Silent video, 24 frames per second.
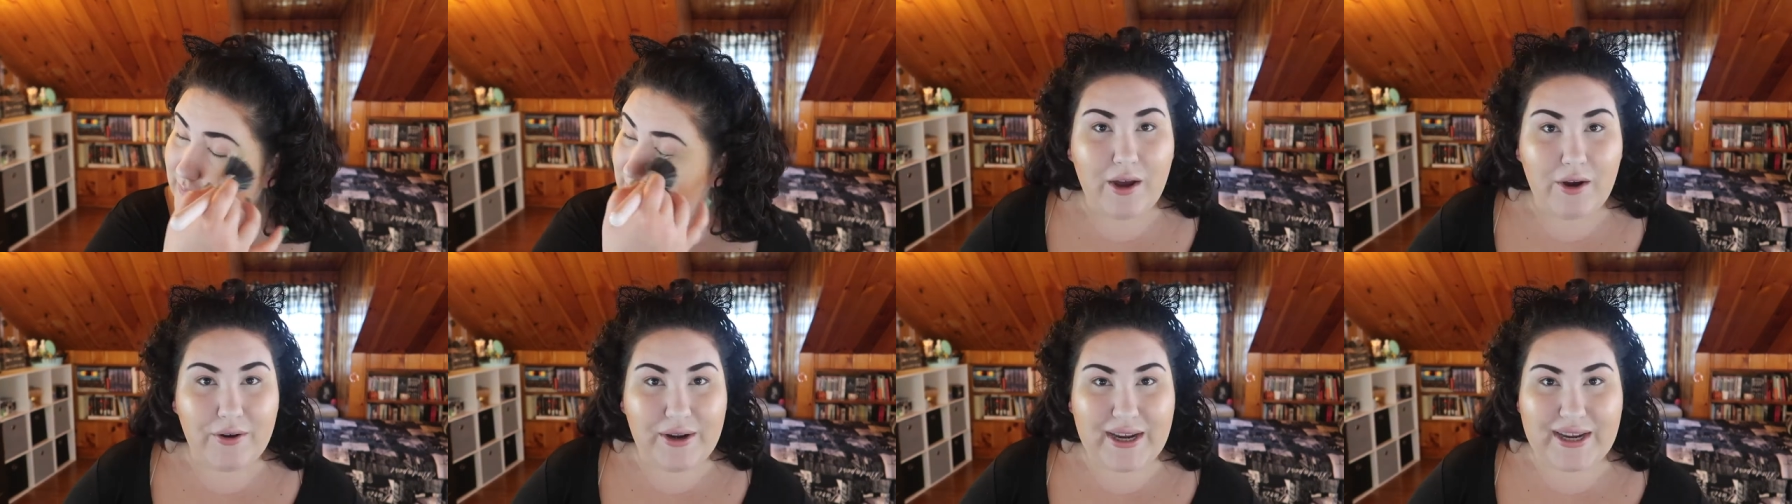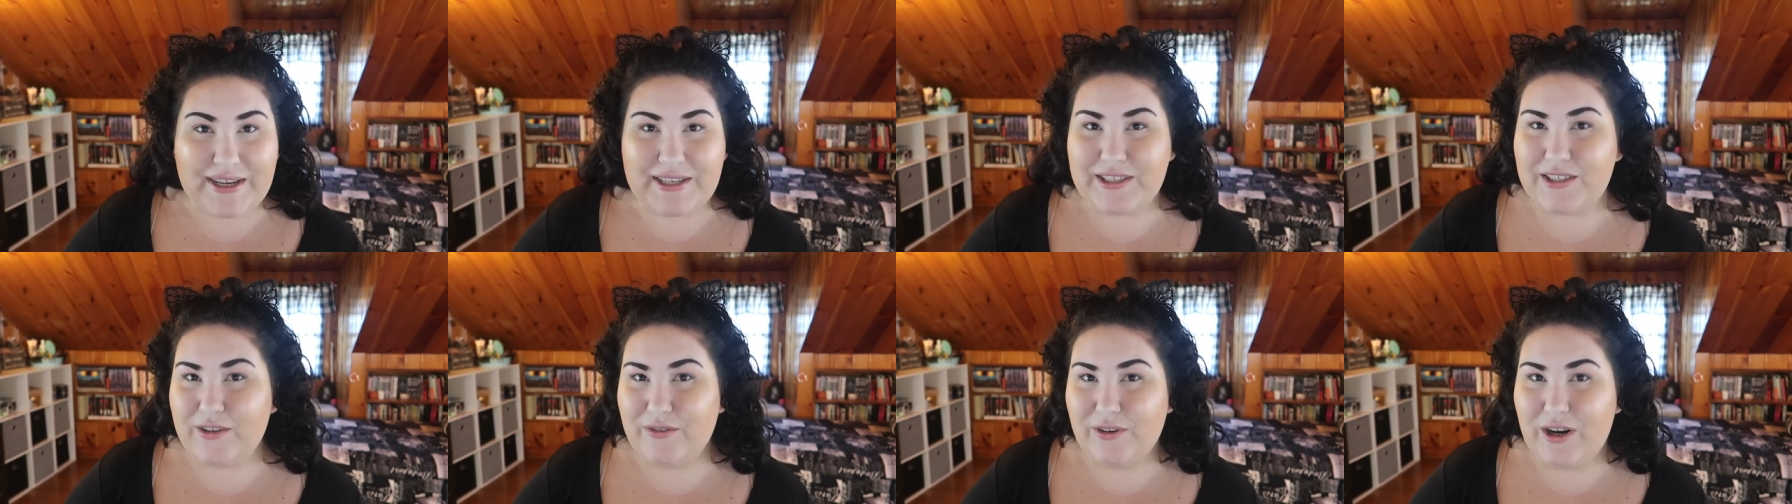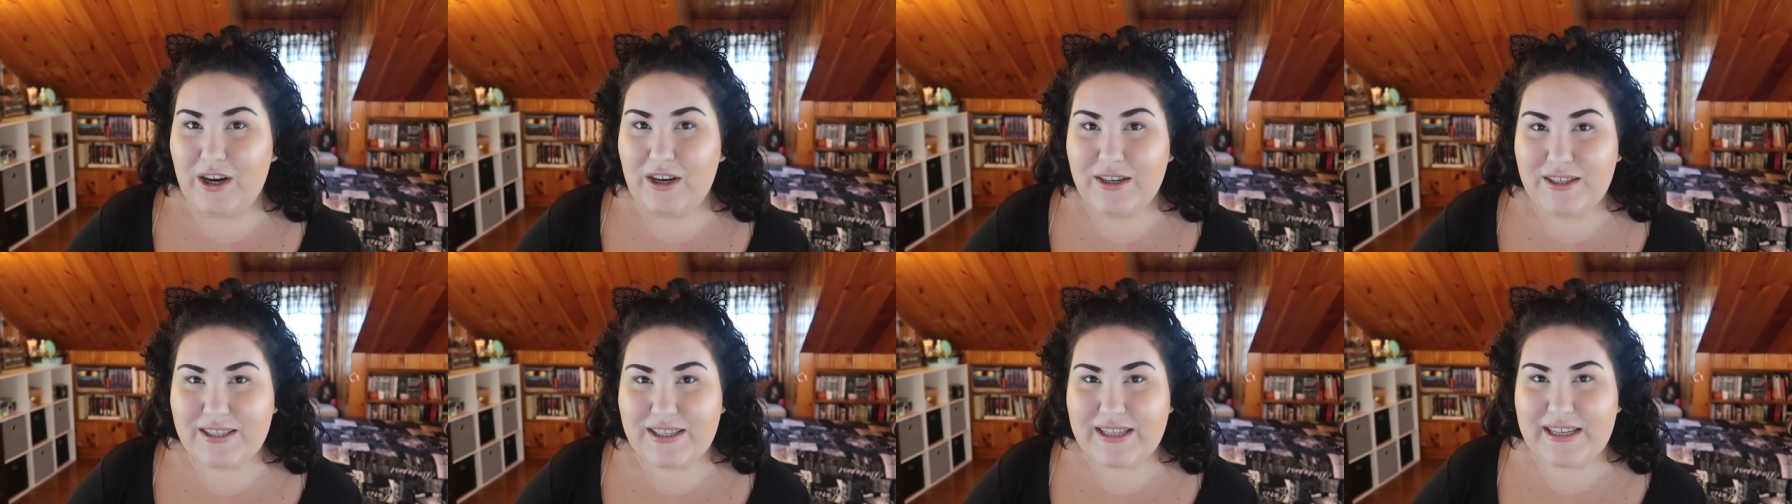Okay, so
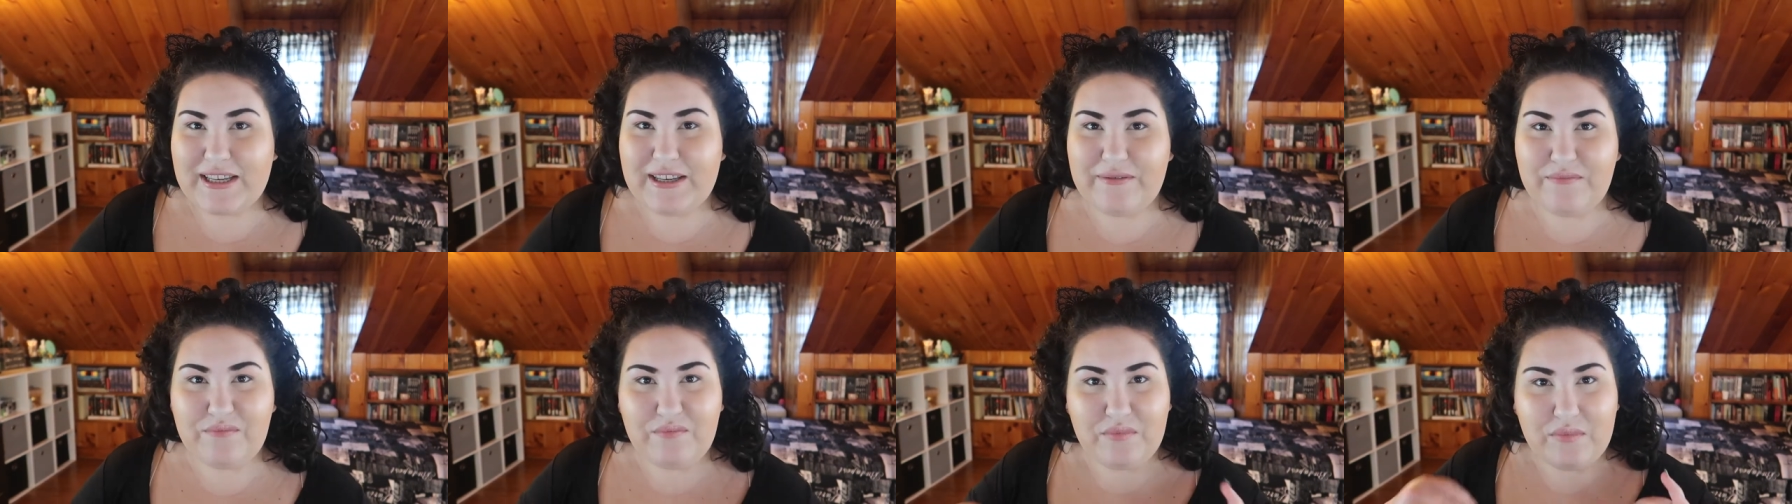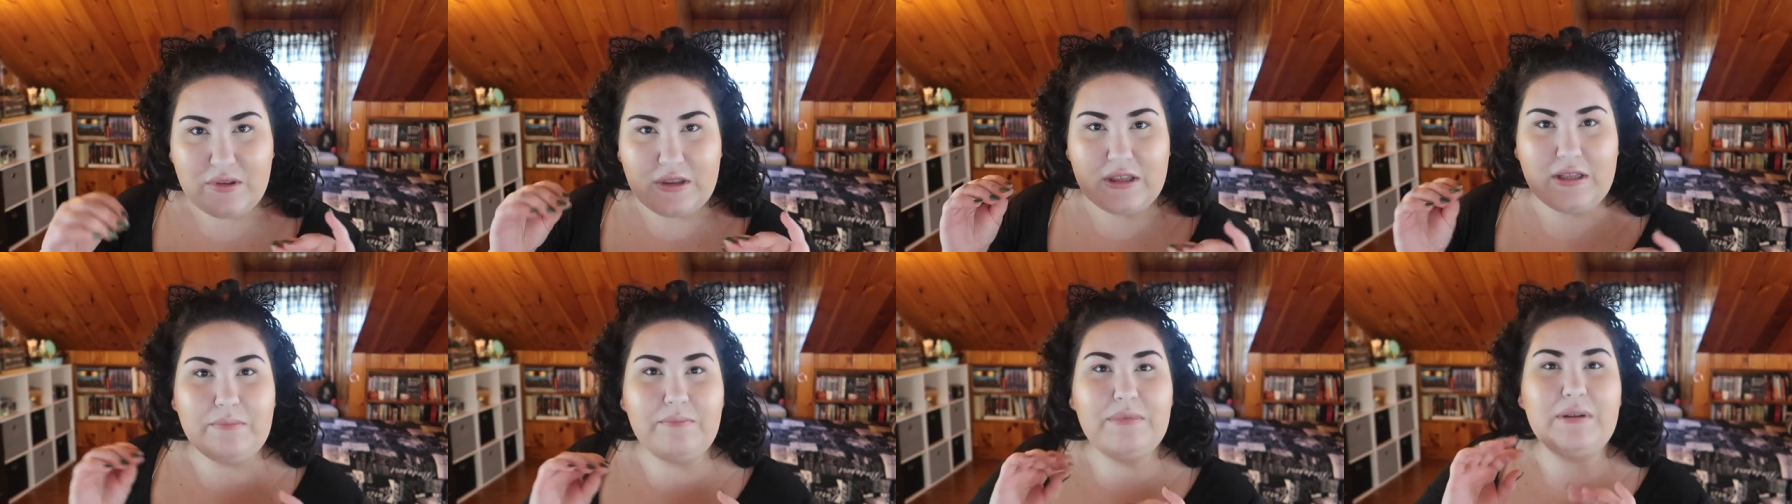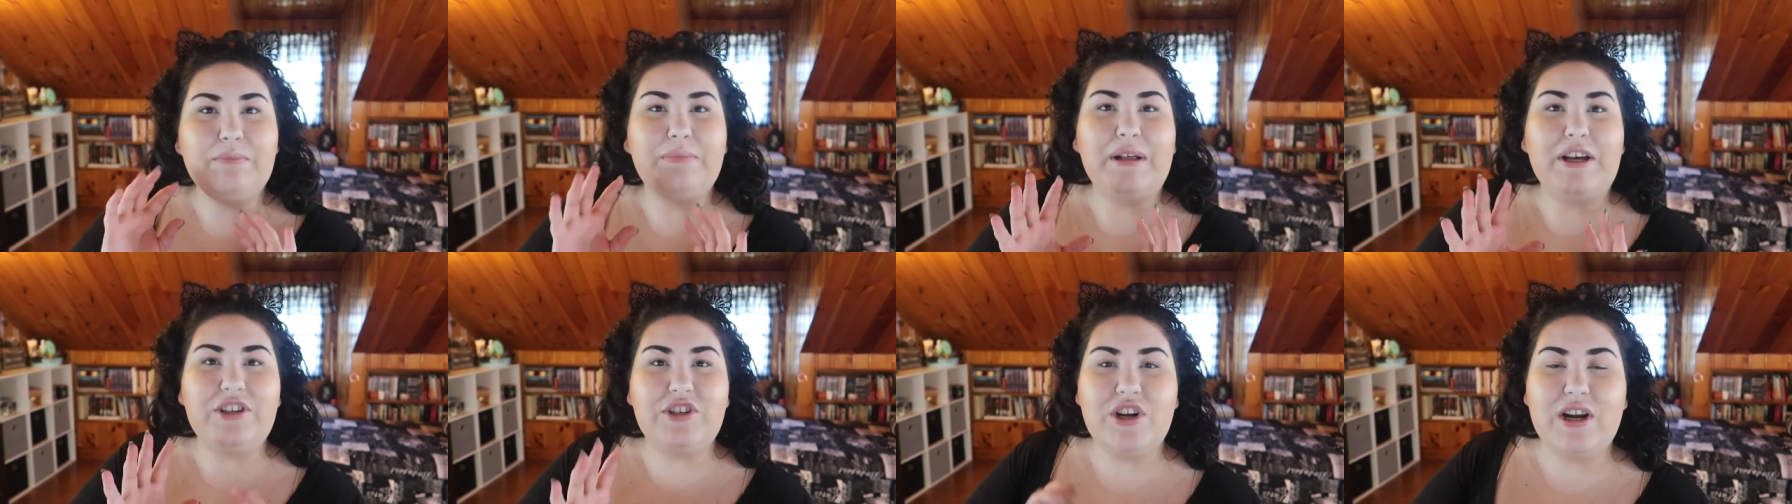honestly, the
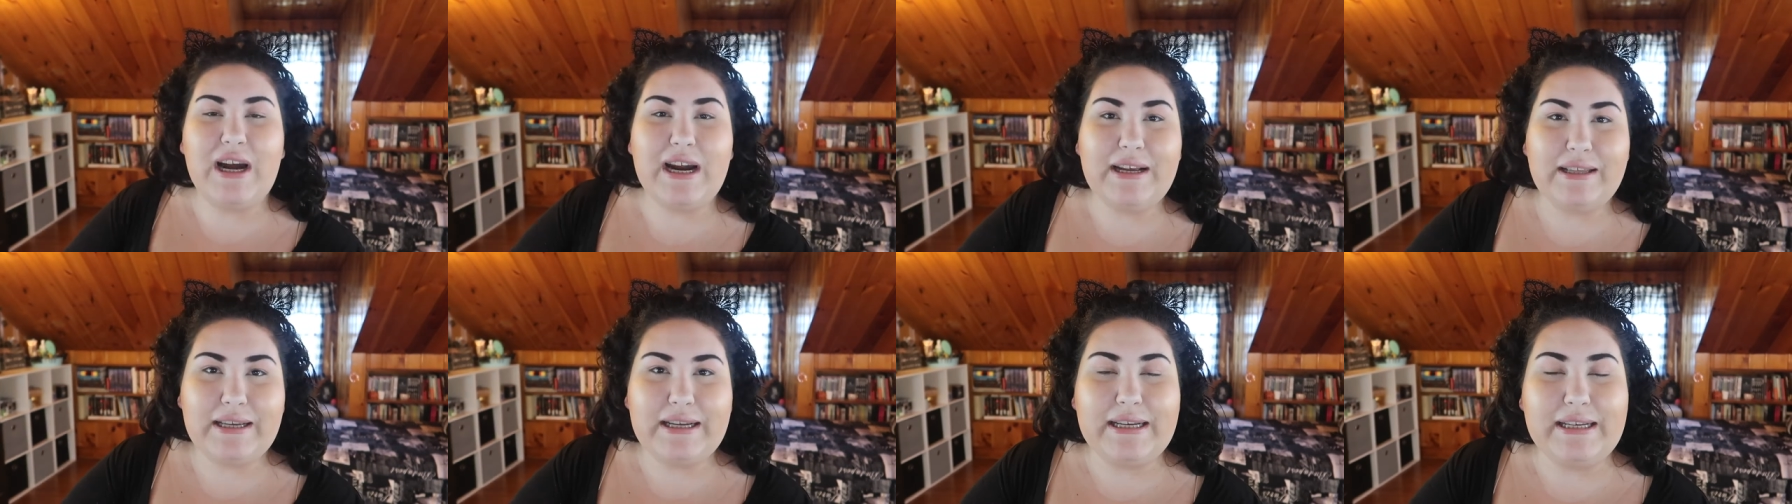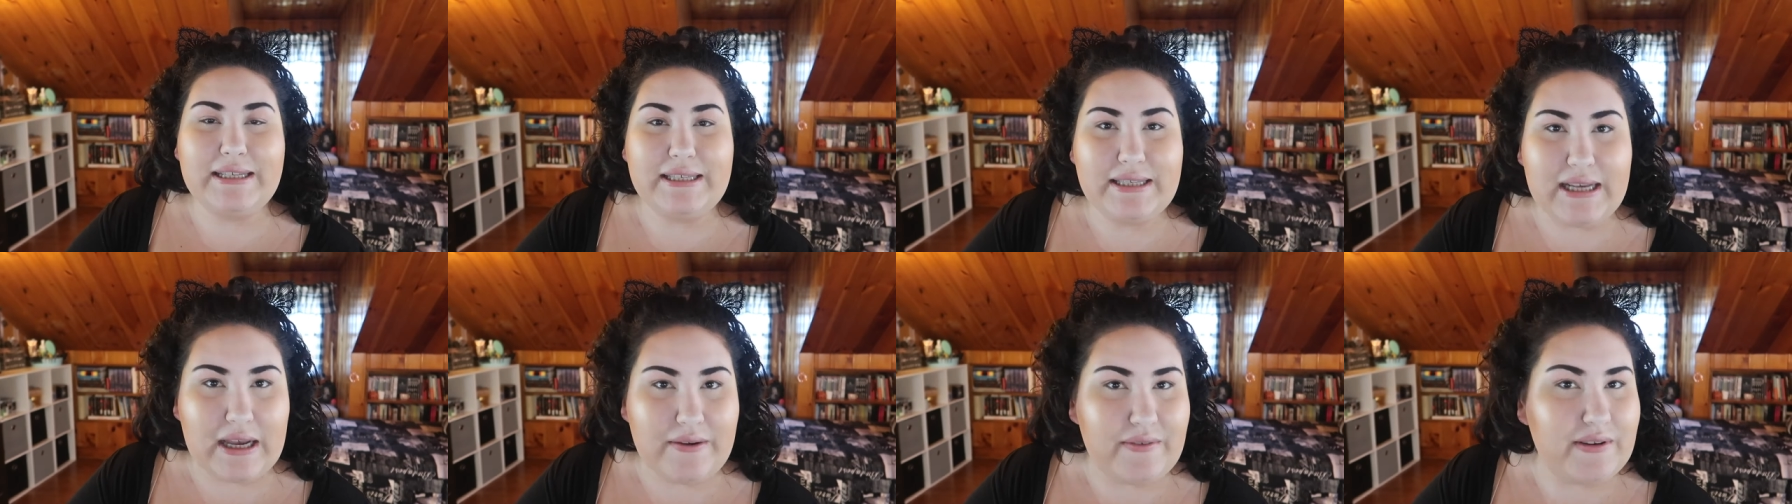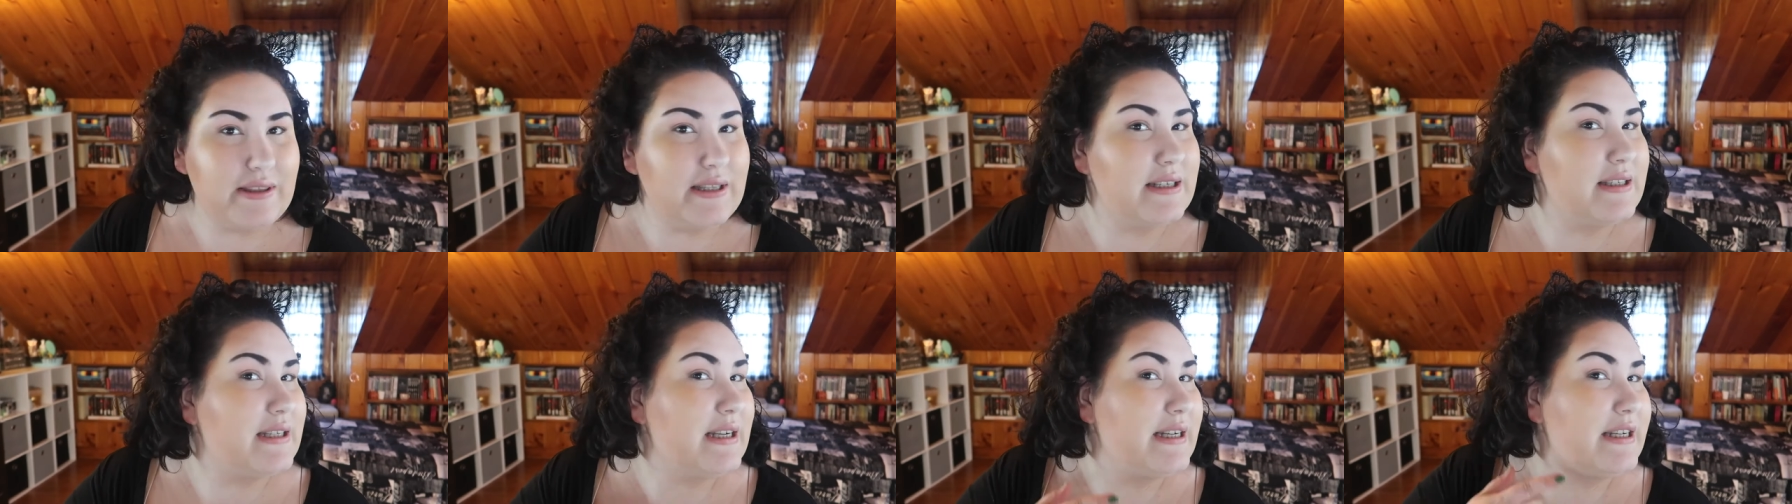blush and highlight is saving this.